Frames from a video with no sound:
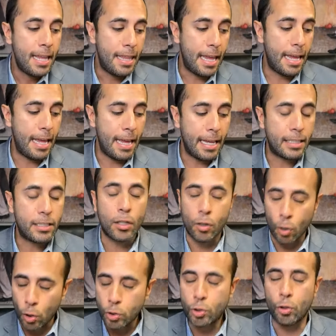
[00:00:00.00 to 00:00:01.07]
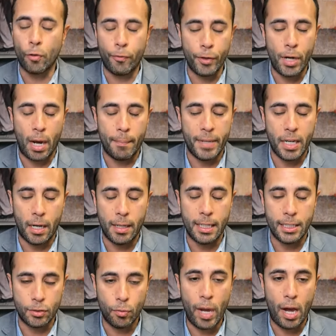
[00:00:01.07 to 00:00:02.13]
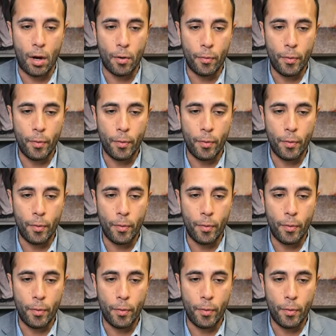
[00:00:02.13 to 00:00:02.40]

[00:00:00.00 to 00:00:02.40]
it, it's a cultural phenomenon as well,